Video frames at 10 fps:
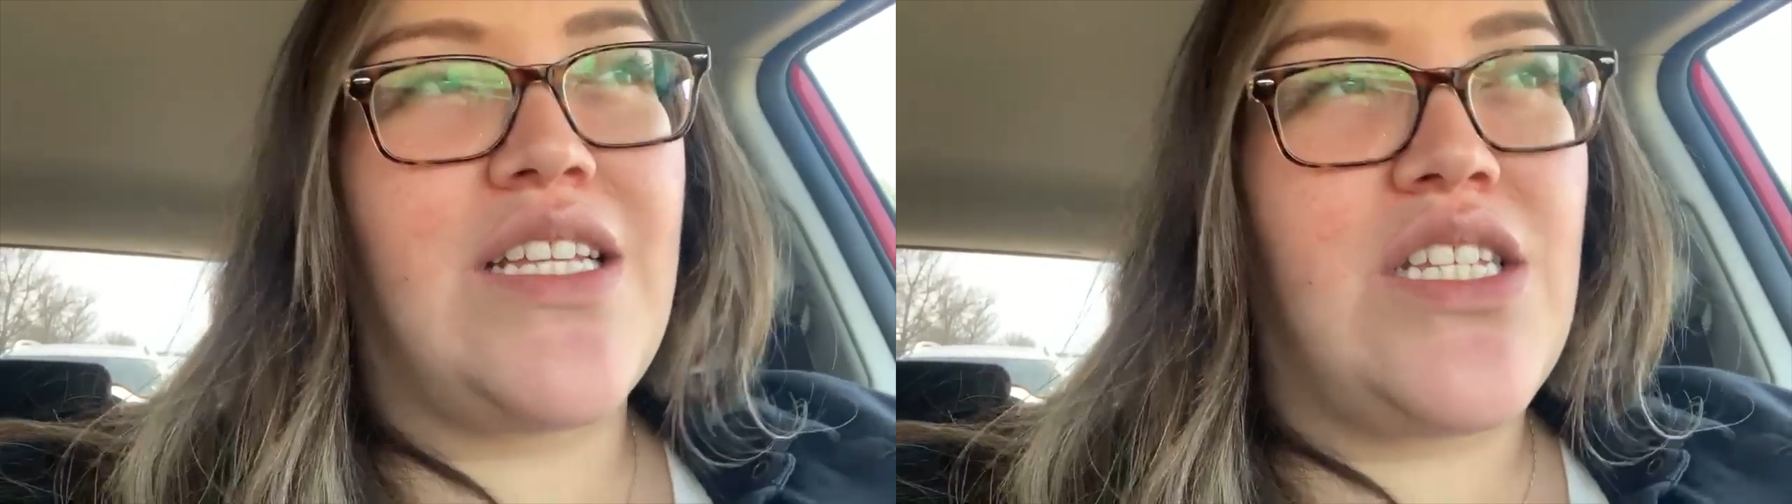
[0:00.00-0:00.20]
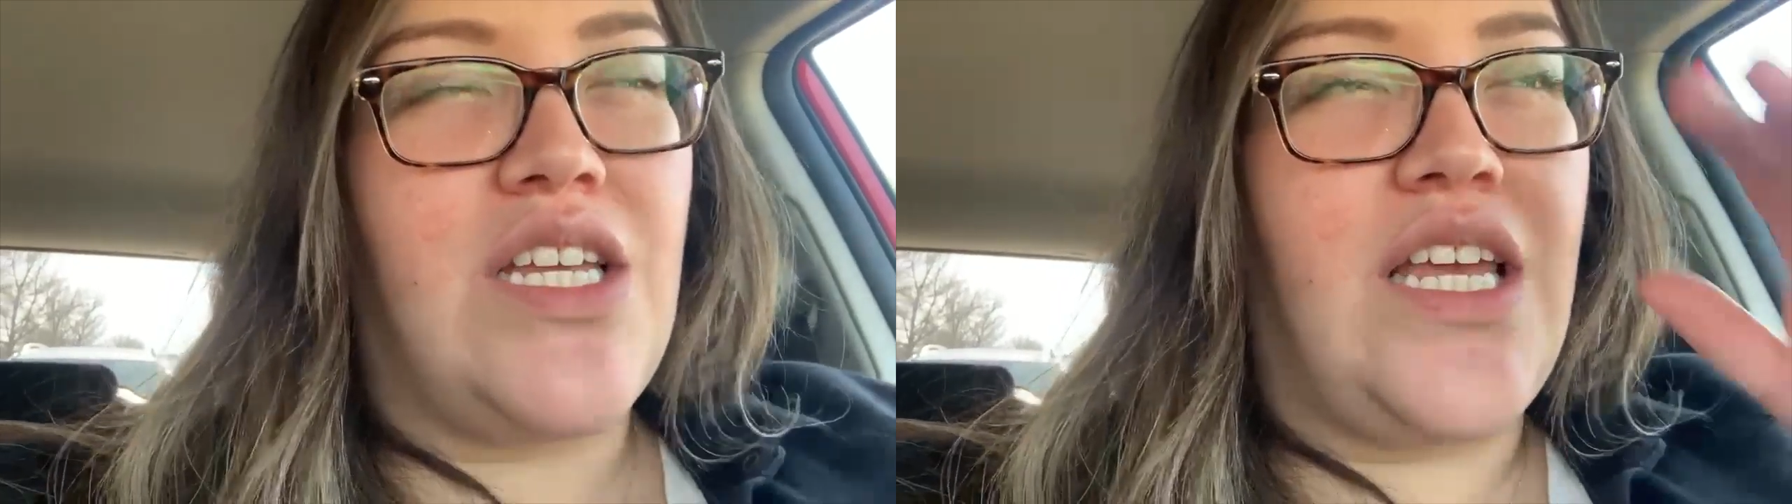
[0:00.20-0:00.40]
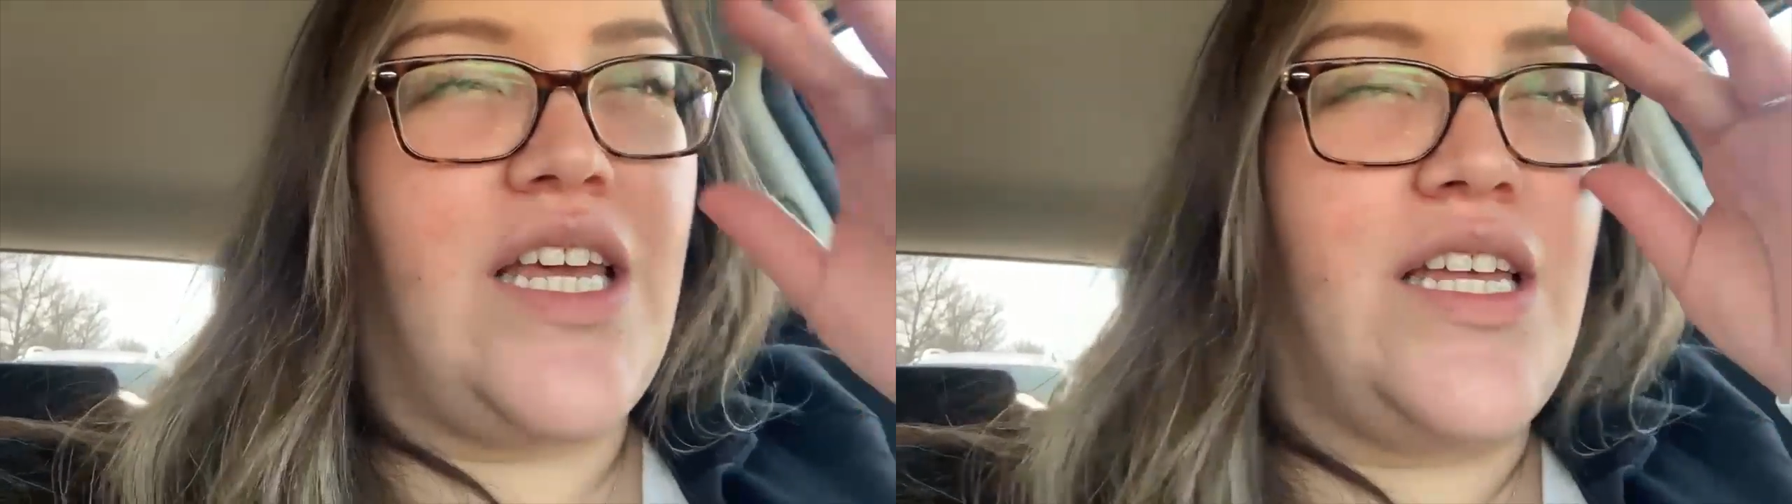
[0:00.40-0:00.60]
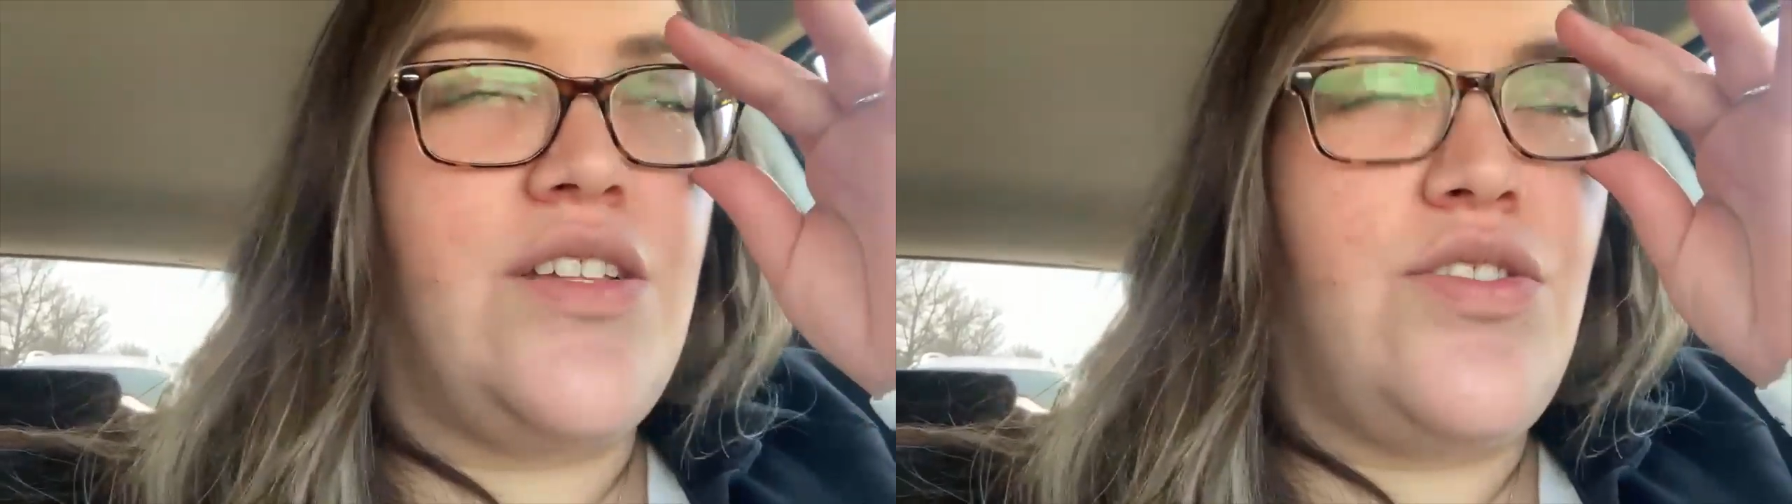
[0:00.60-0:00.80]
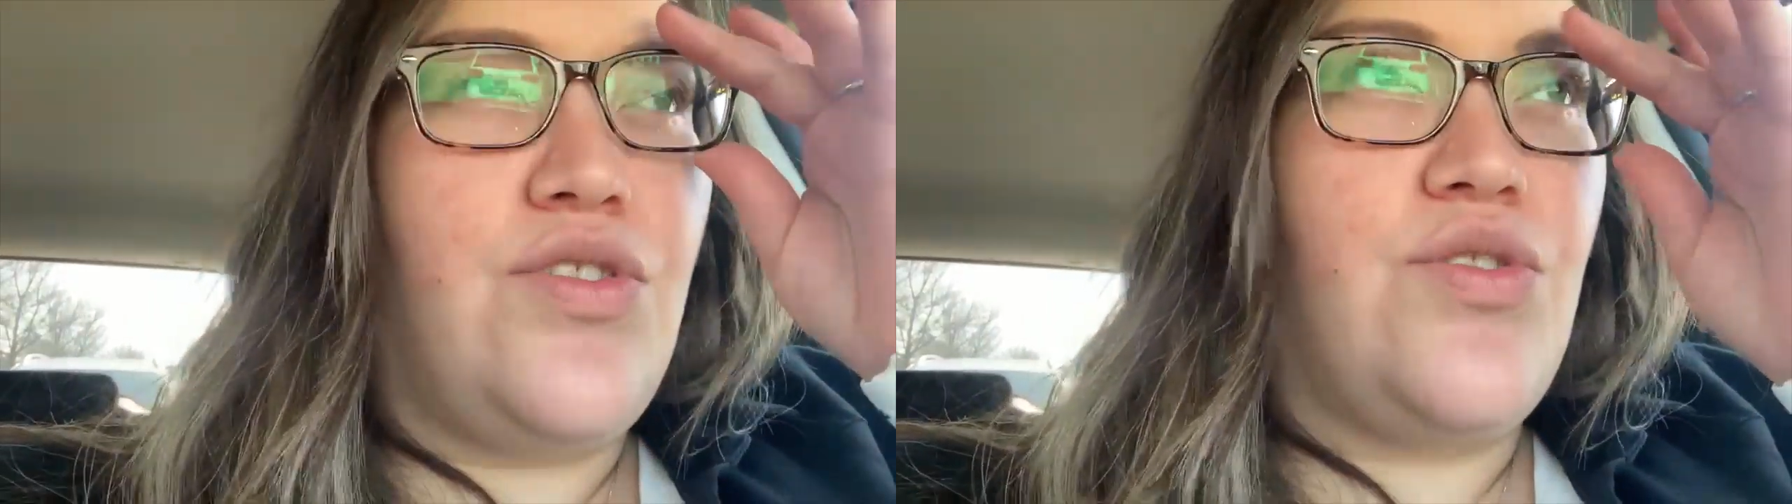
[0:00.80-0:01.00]
to get
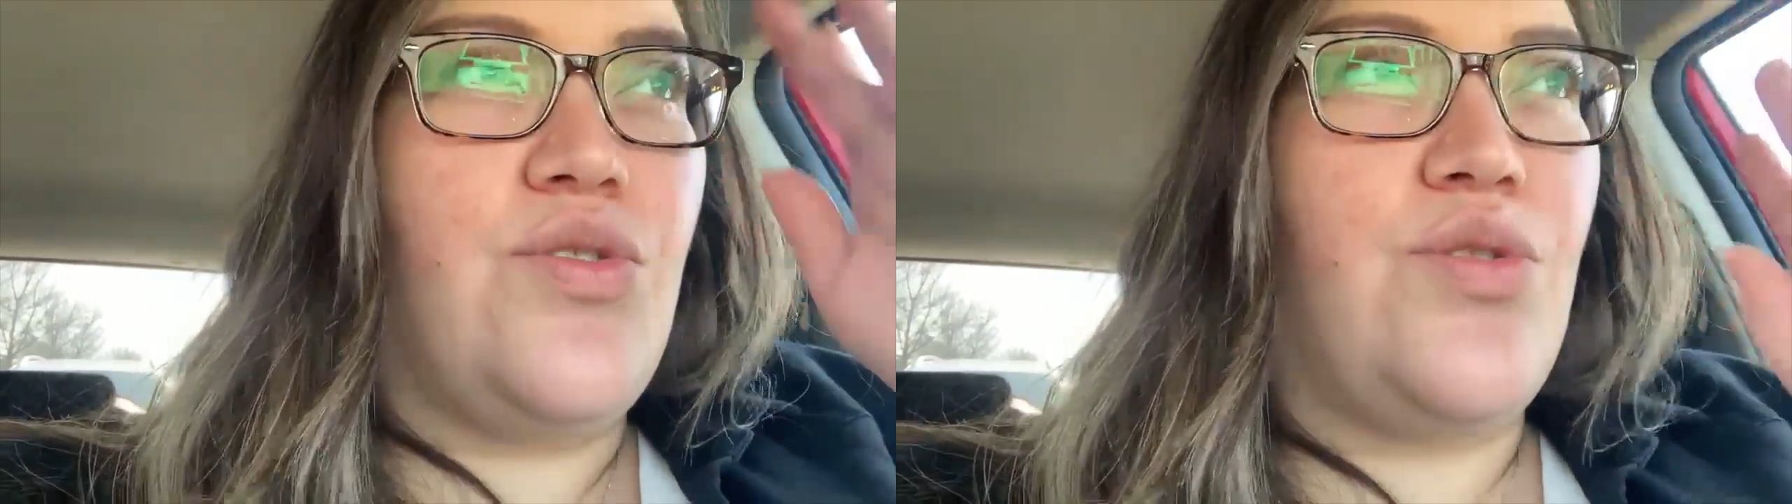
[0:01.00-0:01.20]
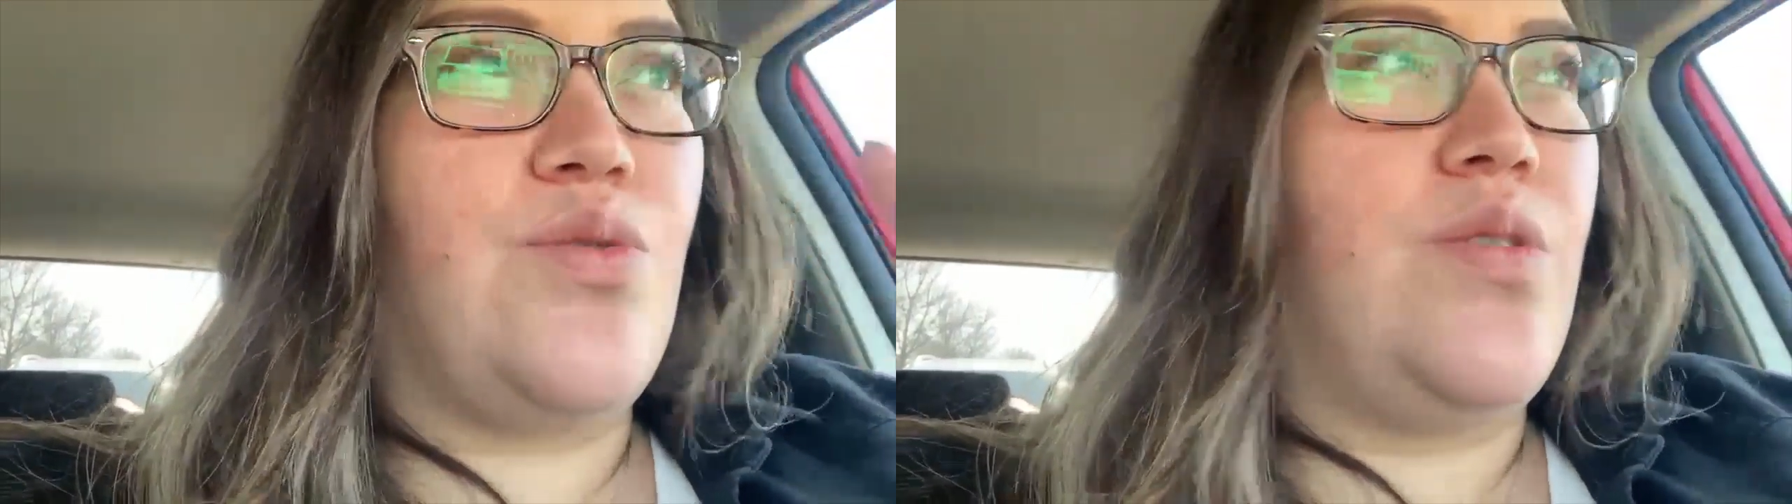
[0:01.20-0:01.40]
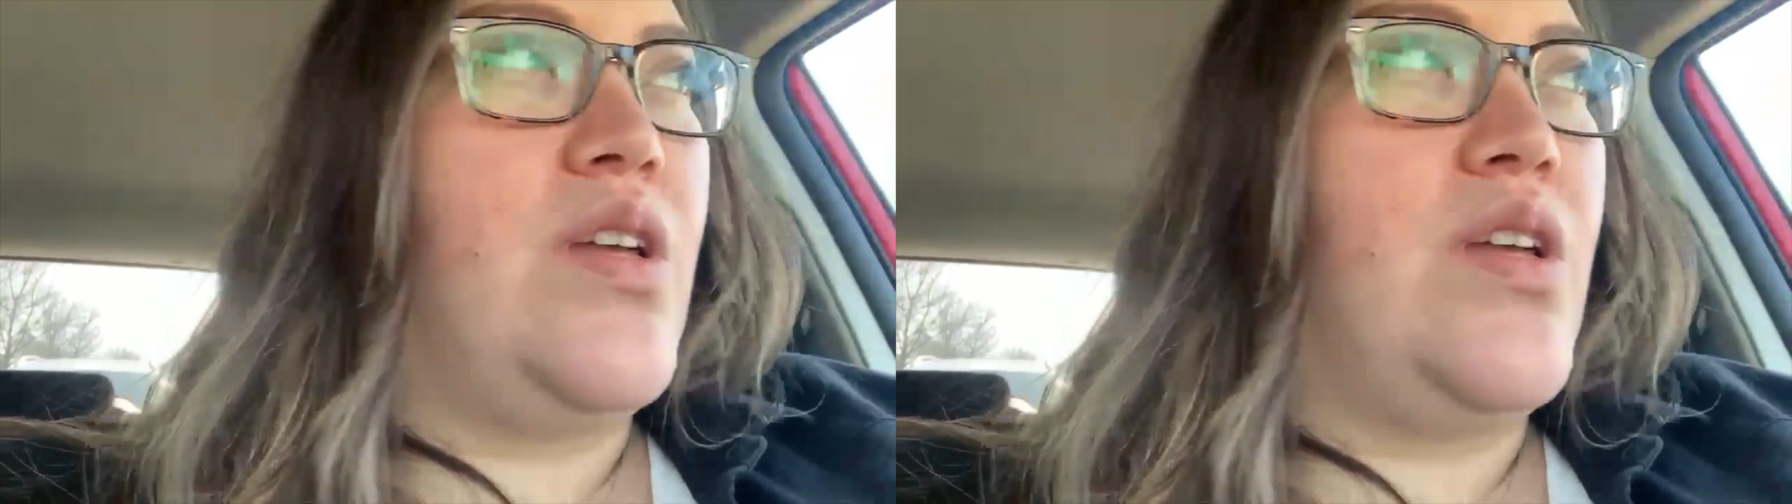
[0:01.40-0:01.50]
into